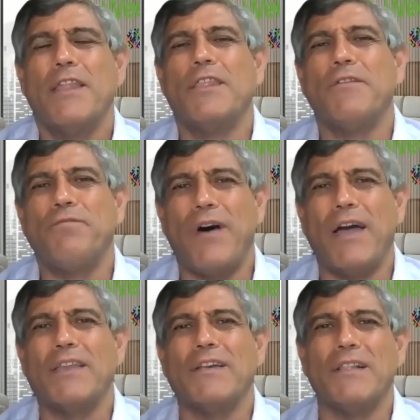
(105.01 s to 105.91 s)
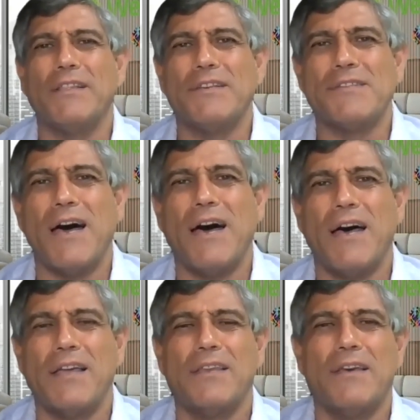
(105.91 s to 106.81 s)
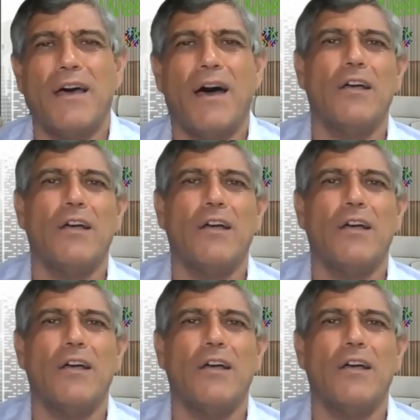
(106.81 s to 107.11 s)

the final design